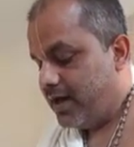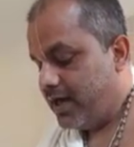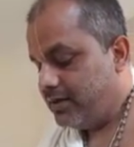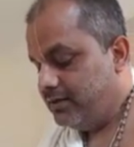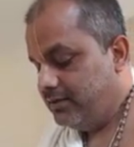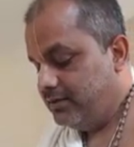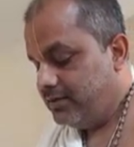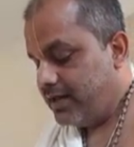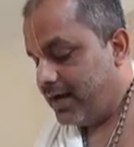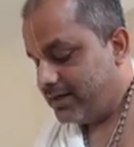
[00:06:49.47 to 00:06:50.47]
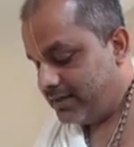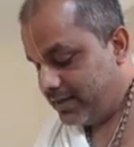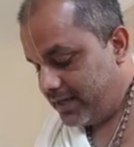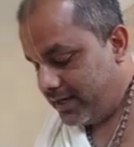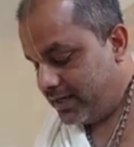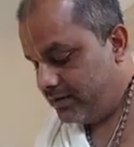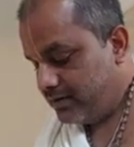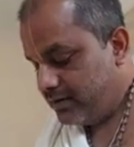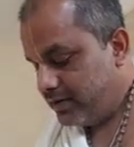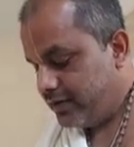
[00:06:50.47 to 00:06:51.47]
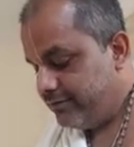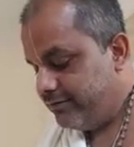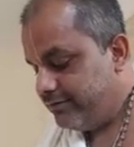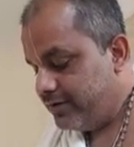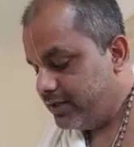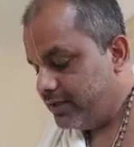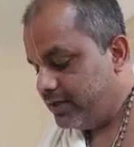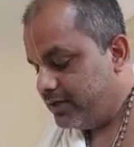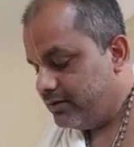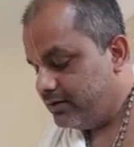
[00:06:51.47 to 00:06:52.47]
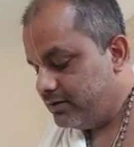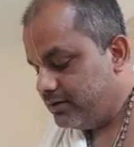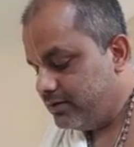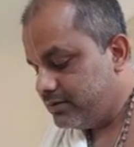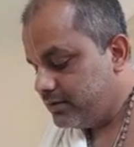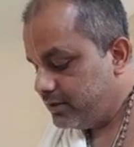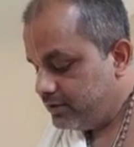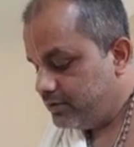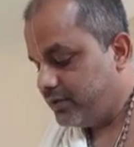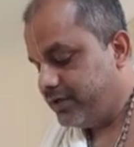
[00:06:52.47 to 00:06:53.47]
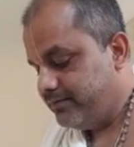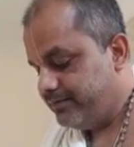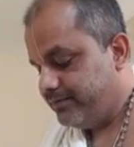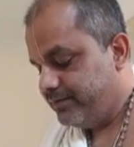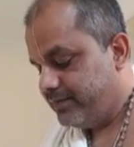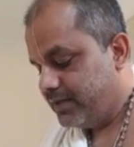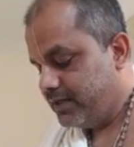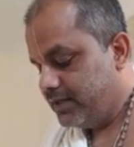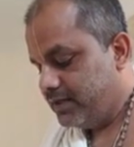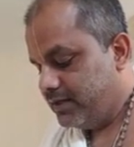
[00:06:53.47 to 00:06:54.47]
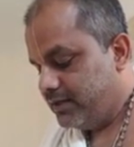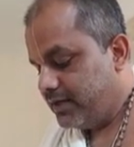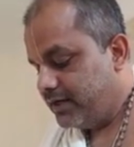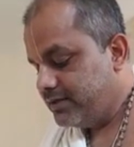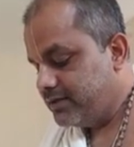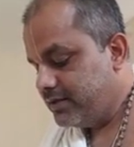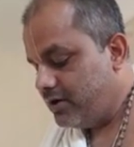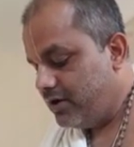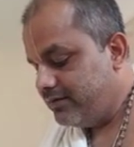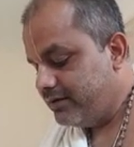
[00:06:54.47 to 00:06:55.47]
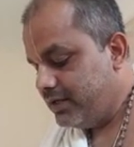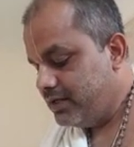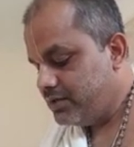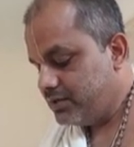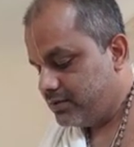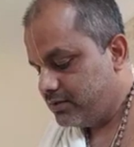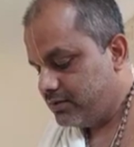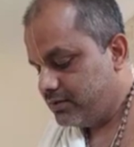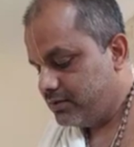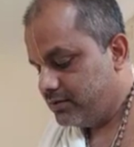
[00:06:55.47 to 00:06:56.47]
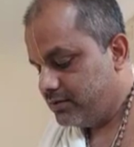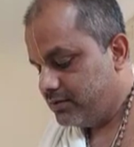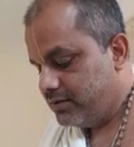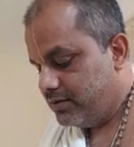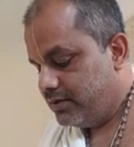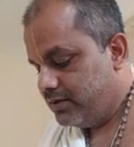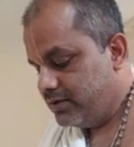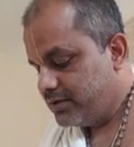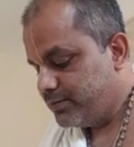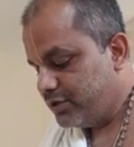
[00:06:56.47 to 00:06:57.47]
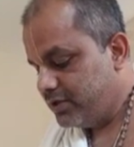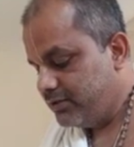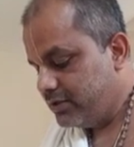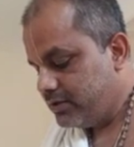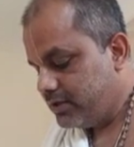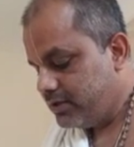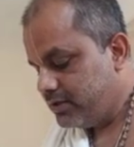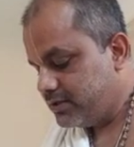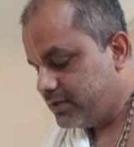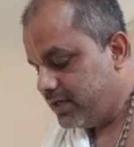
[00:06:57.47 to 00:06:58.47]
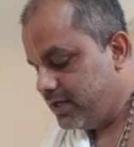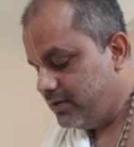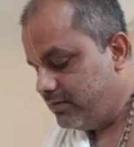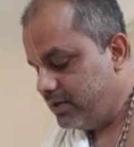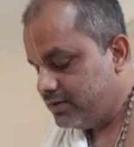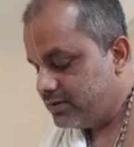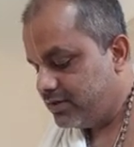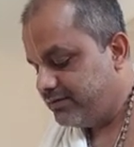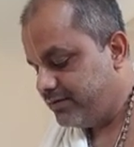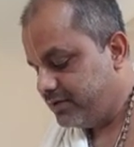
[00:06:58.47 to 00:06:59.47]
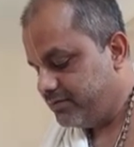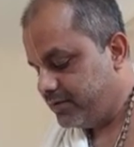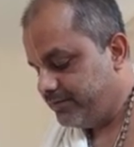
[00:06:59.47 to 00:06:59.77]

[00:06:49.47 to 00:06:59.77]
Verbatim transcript: And at the end, everything enters into Him. That is the law of nature. In the Smriti Mantra, the same is confirmed.